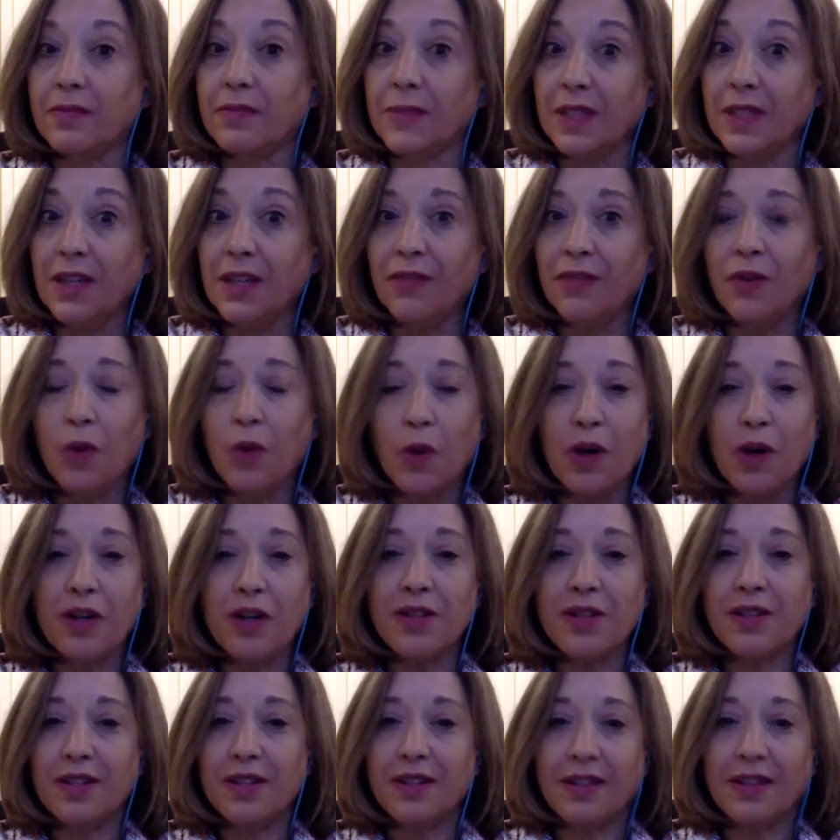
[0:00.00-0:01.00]
Of
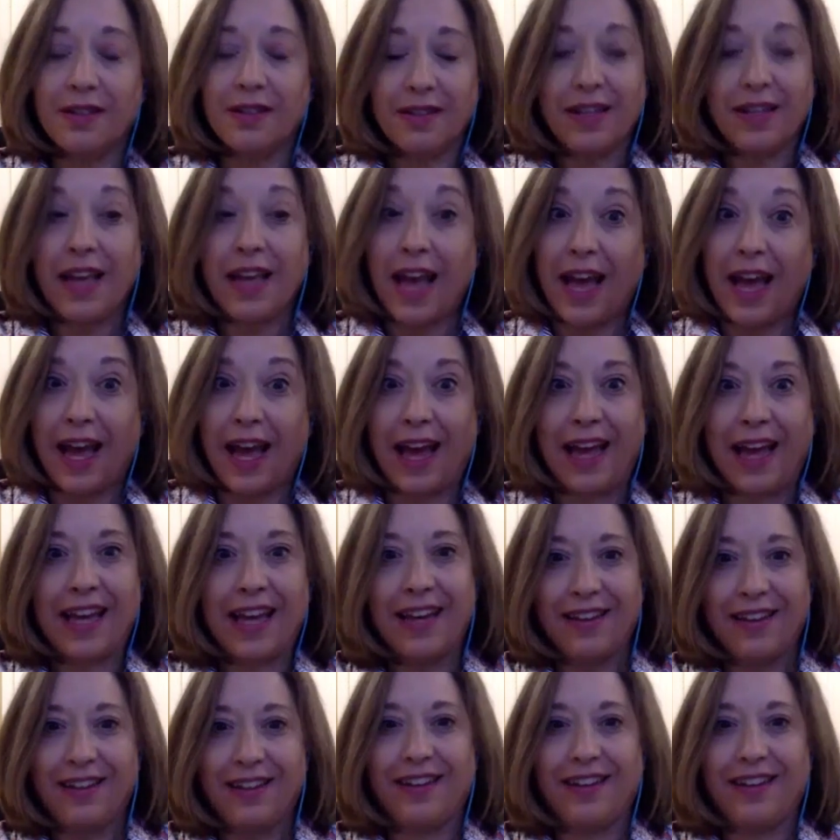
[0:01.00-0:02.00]
course,
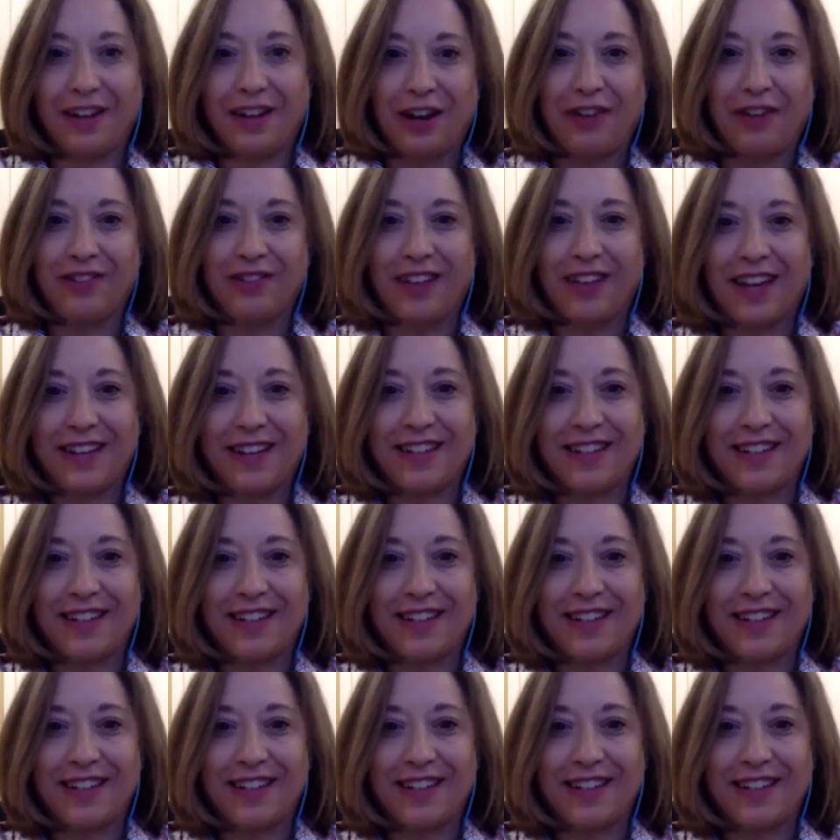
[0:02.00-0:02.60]
yay, like